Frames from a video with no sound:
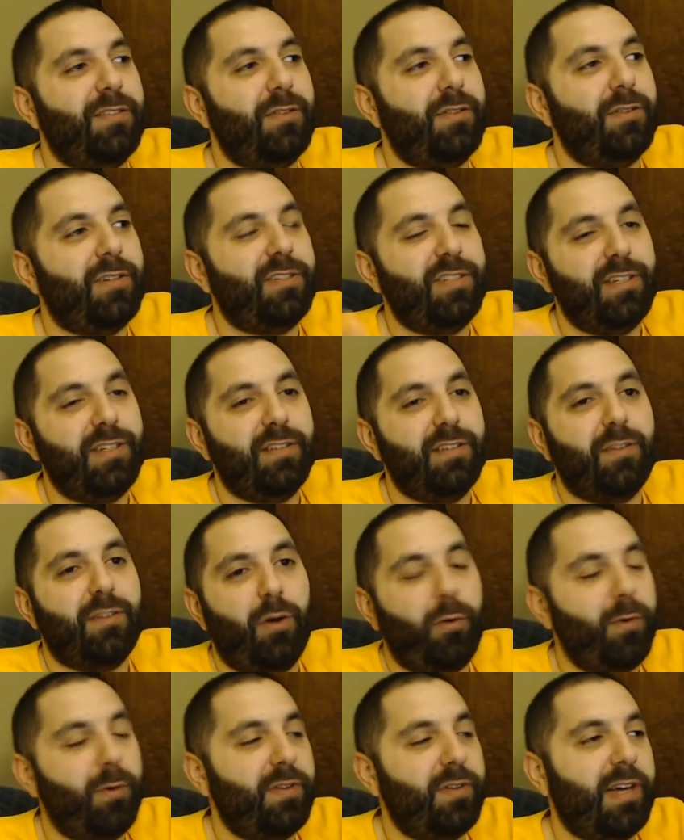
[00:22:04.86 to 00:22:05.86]
to, because she is
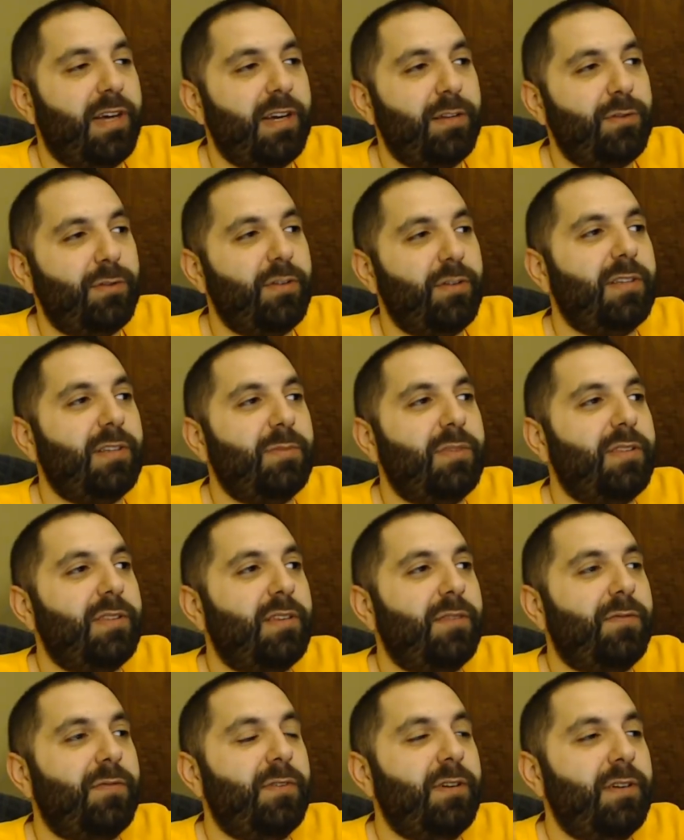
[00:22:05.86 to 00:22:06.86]
always kind of doing something
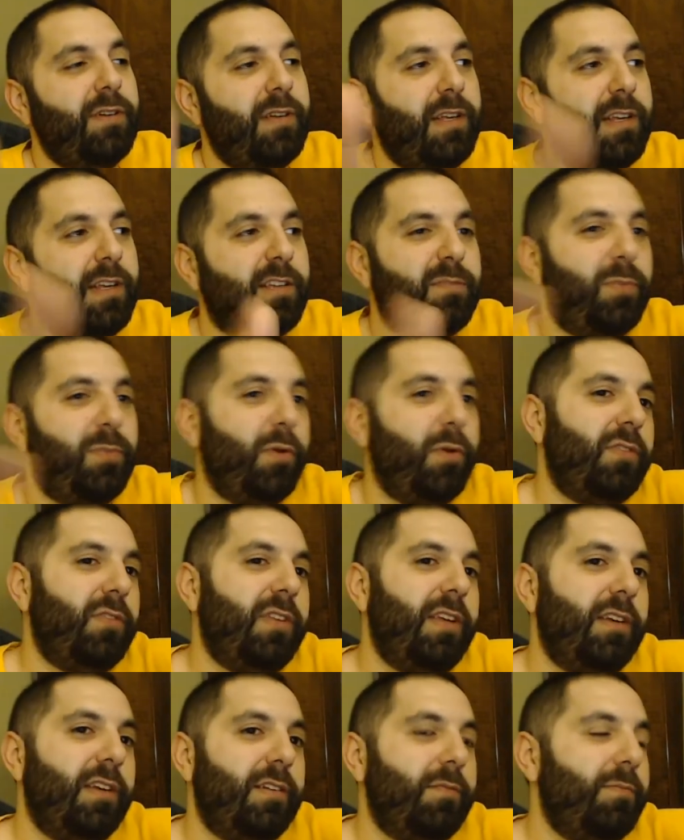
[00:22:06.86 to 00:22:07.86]
different and
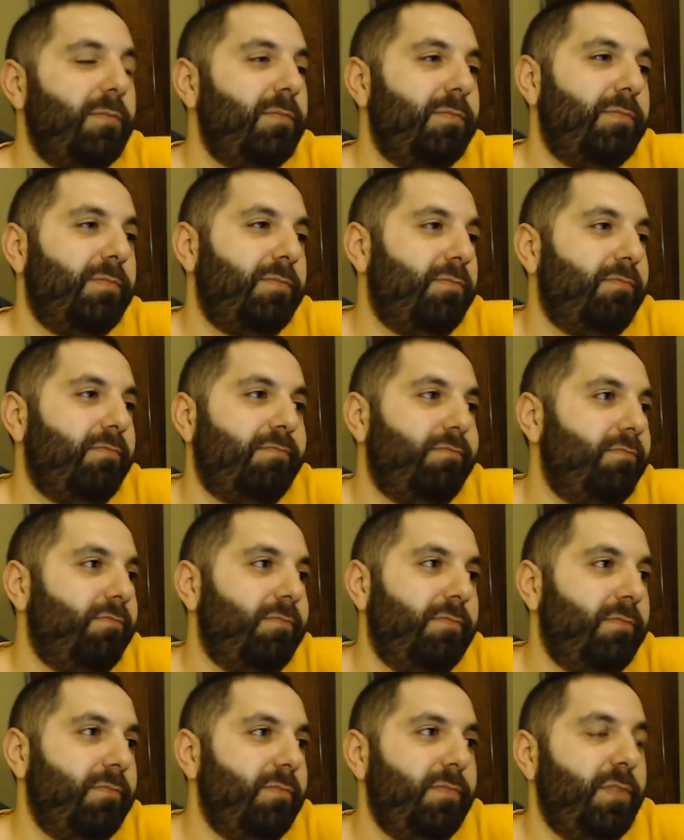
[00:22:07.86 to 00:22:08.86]
exposing
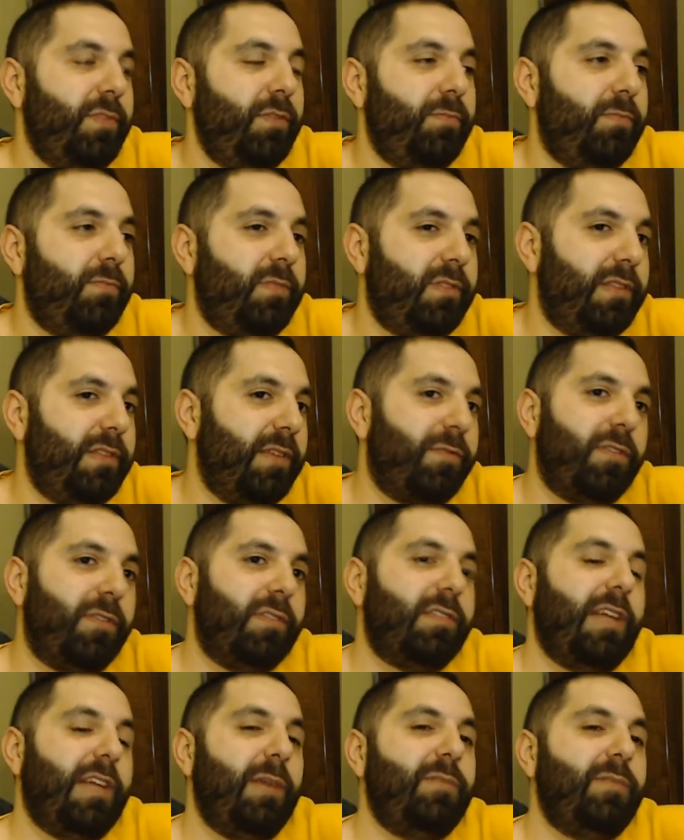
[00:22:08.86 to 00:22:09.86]

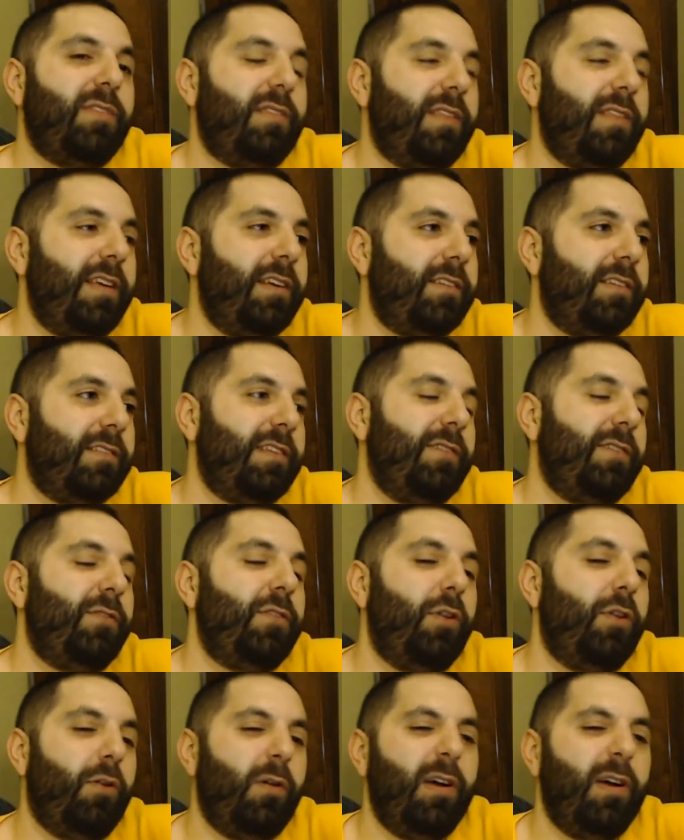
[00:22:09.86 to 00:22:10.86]
different types of things.
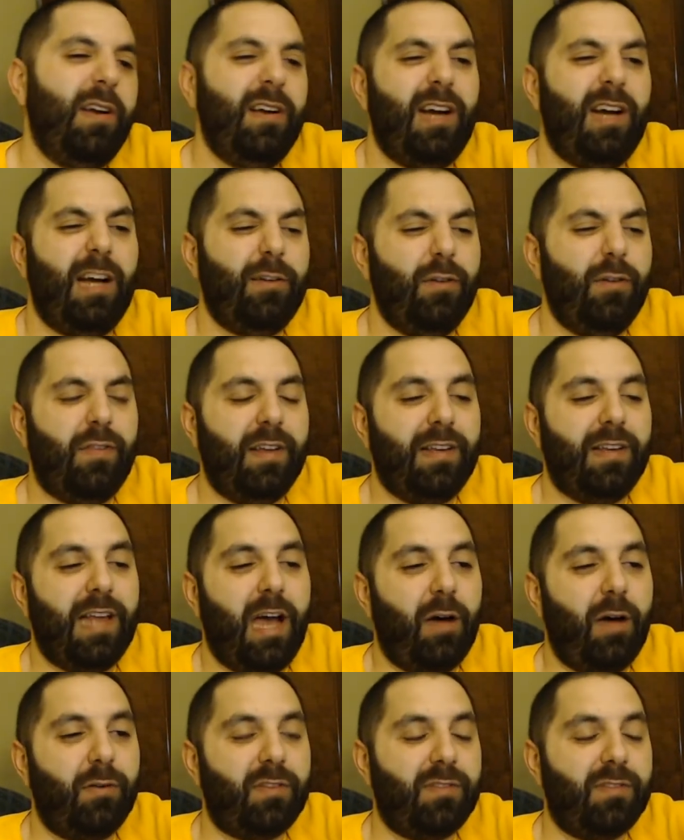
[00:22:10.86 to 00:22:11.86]
Even though I do think
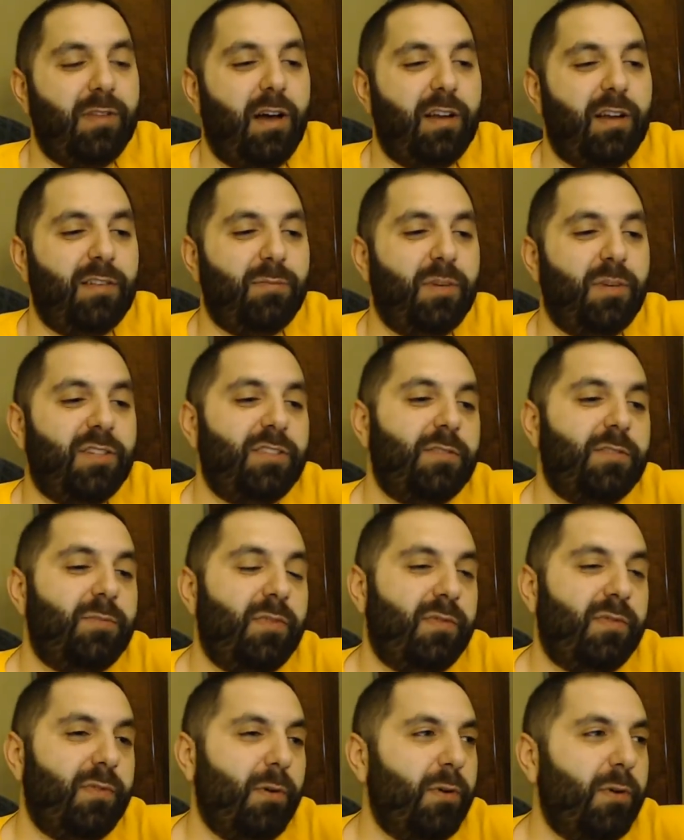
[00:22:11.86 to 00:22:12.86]
now it's not as much as
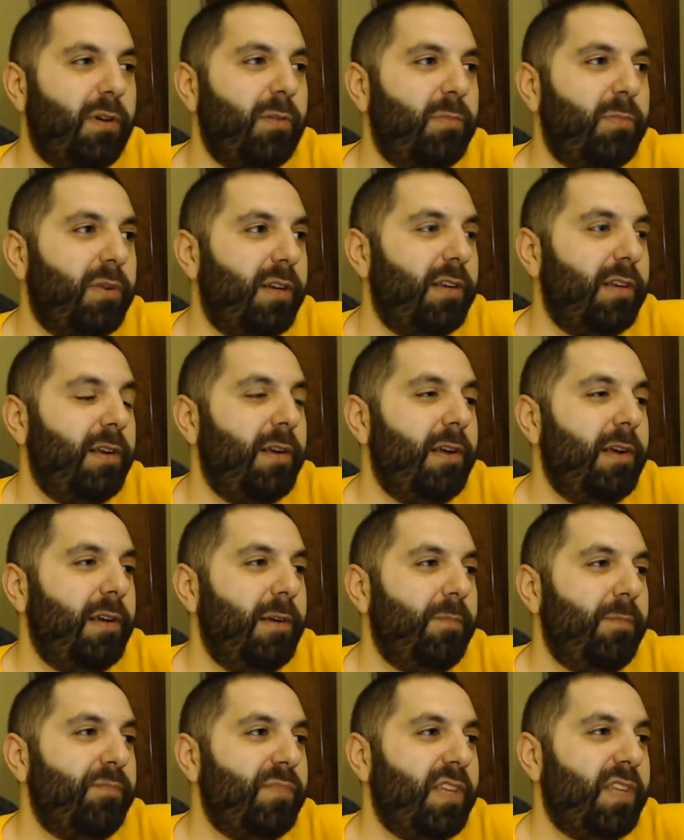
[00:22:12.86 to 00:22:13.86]
before, but
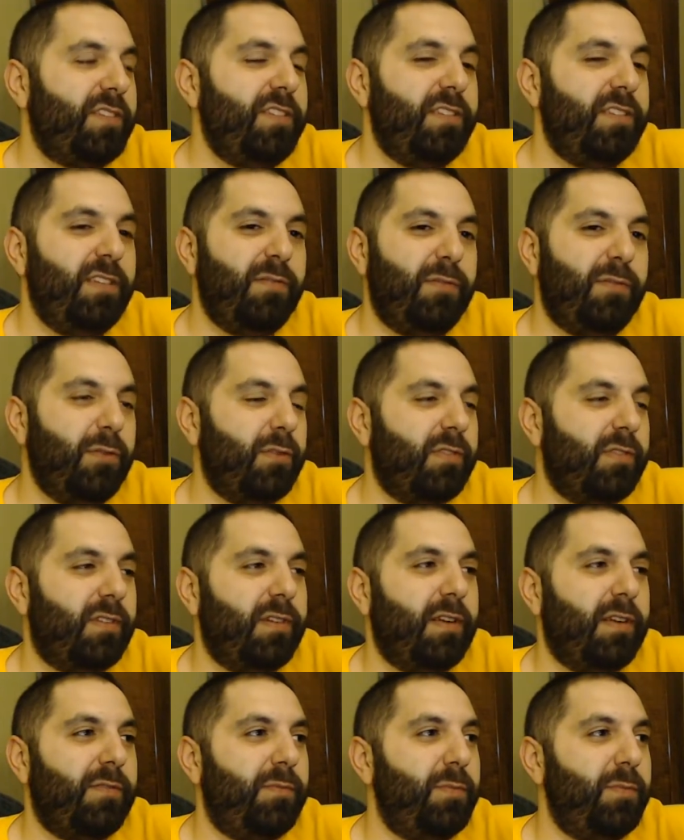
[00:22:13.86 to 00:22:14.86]
she's influenced
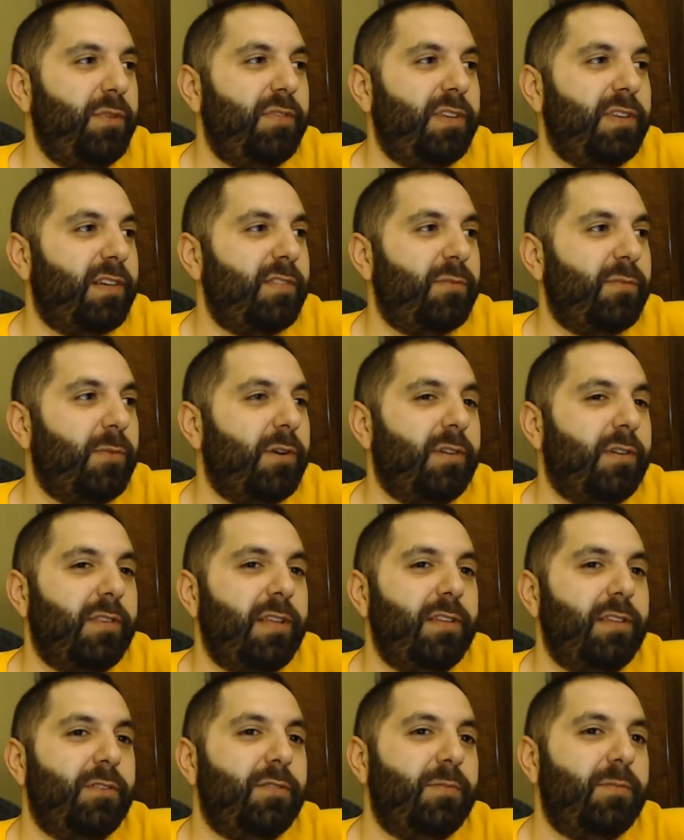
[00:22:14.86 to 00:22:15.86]
enough music as well
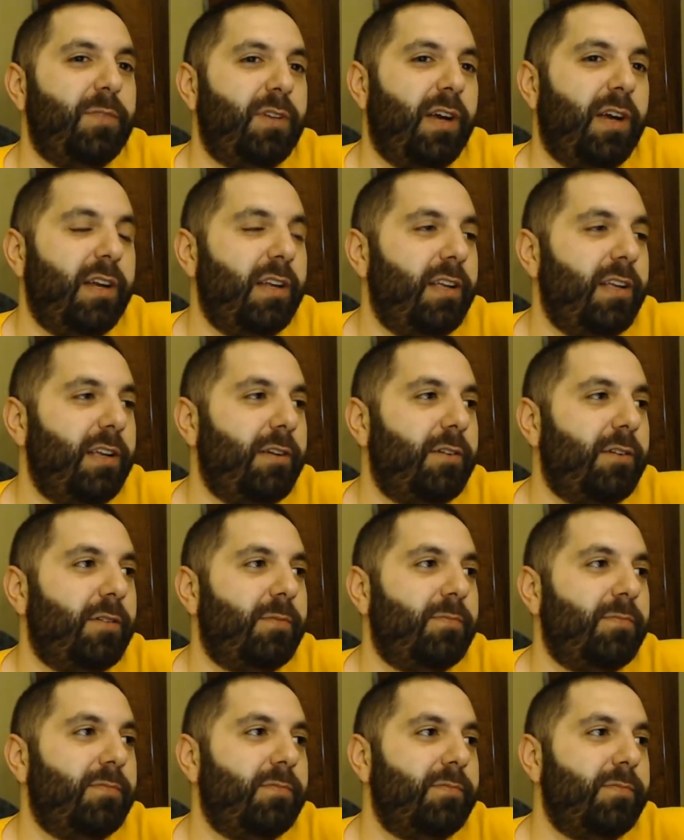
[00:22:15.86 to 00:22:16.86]
that you kind of
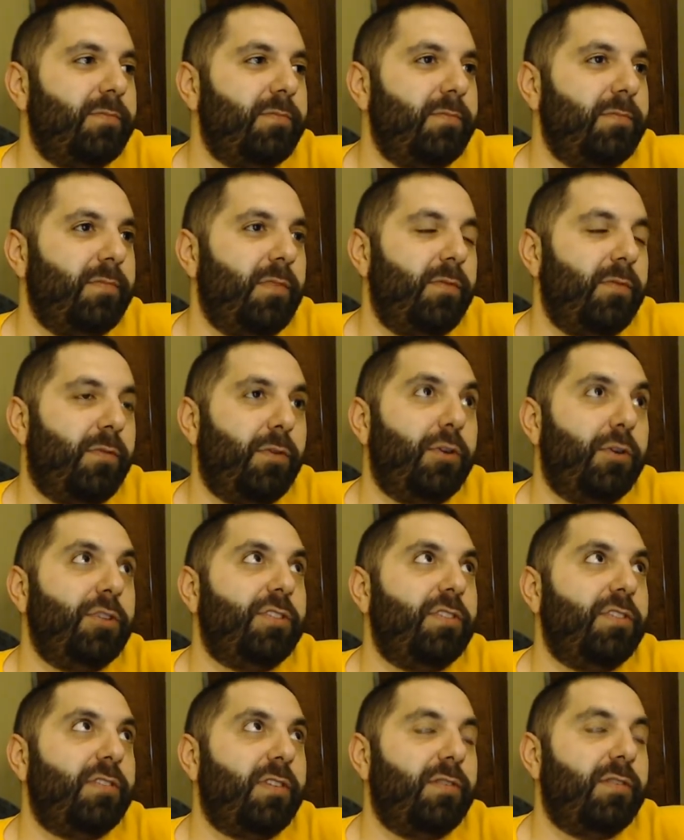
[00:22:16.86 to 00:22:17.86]
hear
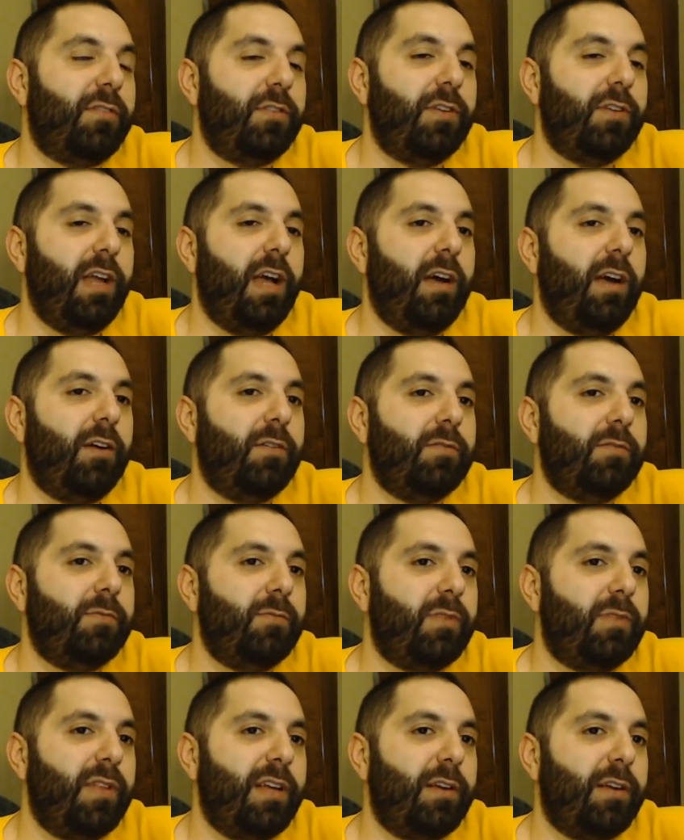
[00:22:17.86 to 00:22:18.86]
versions of her now
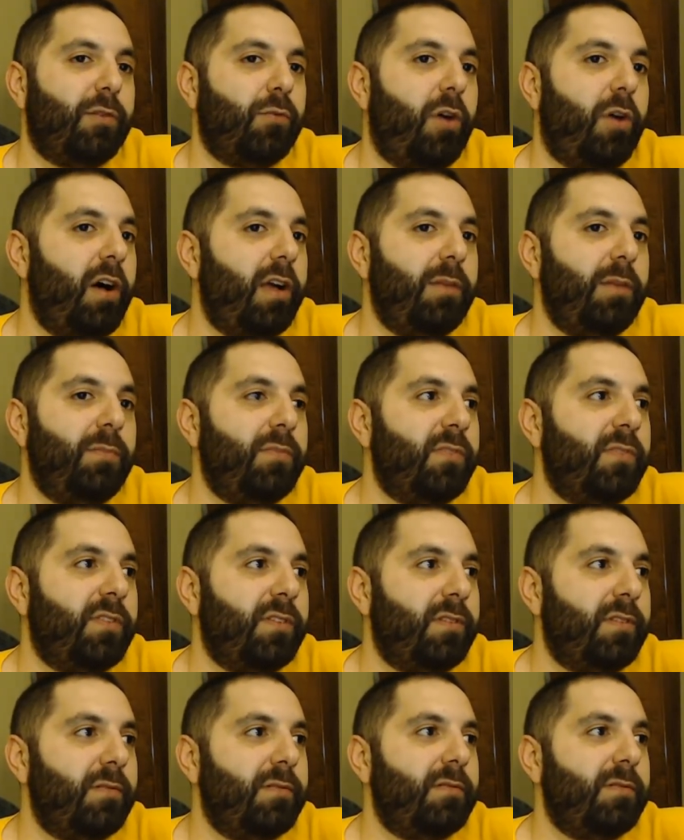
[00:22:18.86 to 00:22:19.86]
with like
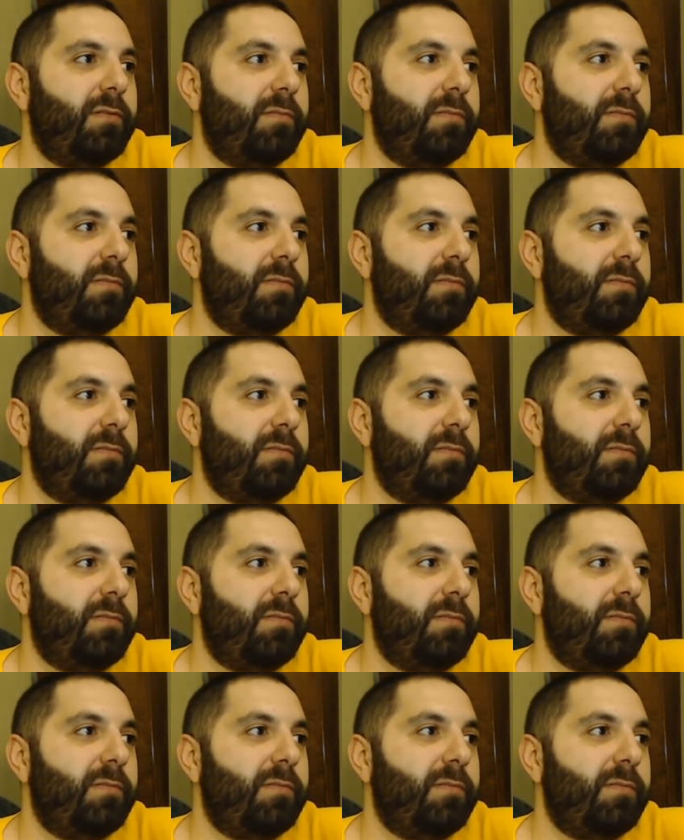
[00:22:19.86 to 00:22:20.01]
Grimes and